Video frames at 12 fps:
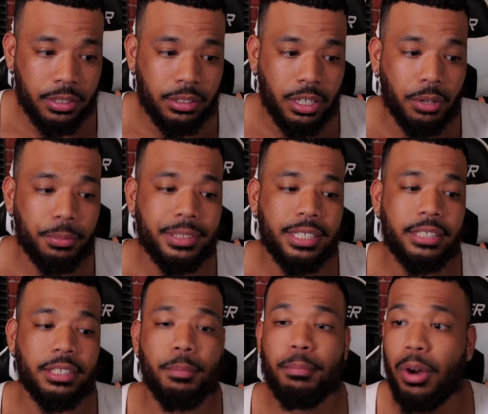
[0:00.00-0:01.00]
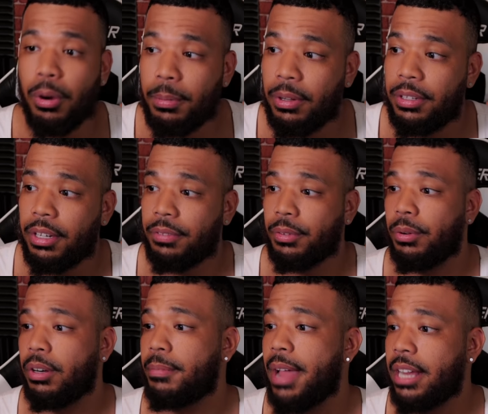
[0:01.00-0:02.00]
Jacoby Brissett's a mobile enough
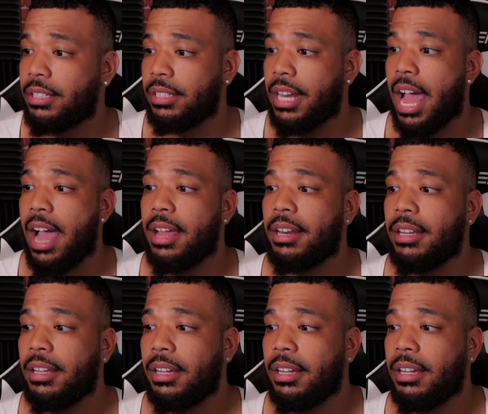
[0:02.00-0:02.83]
quarterback to not